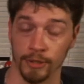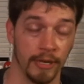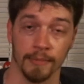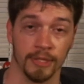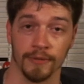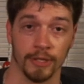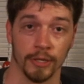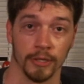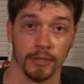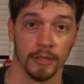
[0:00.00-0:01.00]
2 damage every
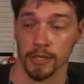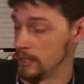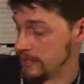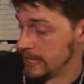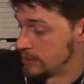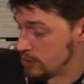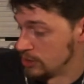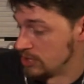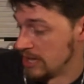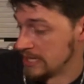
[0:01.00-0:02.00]
turn.
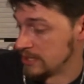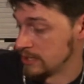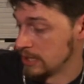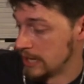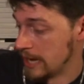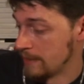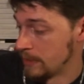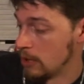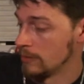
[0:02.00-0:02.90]
That's going to happen.